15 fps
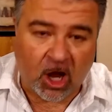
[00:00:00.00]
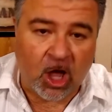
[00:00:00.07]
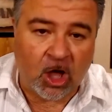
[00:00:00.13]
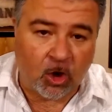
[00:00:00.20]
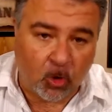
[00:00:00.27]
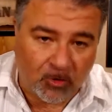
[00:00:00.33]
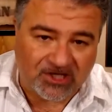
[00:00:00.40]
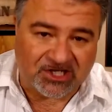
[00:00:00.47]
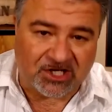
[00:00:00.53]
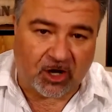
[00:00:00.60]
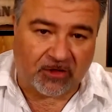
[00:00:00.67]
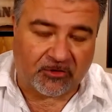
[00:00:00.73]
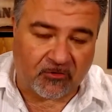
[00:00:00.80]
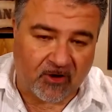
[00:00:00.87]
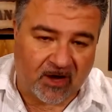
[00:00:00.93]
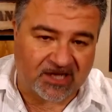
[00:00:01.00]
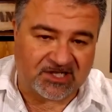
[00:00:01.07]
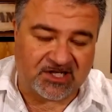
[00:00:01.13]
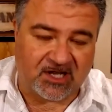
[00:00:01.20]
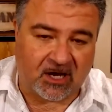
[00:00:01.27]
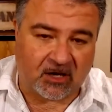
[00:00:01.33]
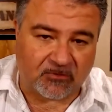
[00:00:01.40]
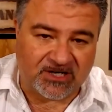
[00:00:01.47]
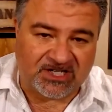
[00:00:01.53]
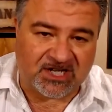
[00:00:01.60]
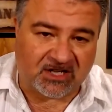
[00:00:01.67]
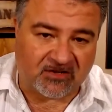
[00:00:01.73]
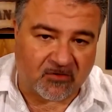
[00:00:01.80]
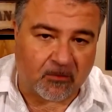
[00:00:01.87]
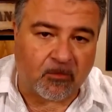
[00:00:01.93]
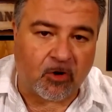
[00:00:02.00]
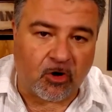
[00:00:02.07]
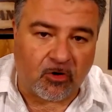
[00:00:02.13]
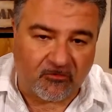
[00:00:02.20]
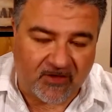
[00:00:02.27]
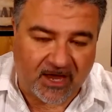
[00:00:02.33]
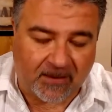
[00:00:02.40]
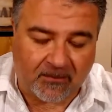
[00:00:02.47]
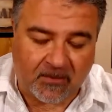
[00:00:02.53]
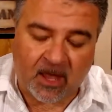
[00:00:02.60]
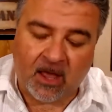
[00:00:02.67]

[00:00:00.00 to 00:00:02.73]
who is an authorized reseller for ProVape,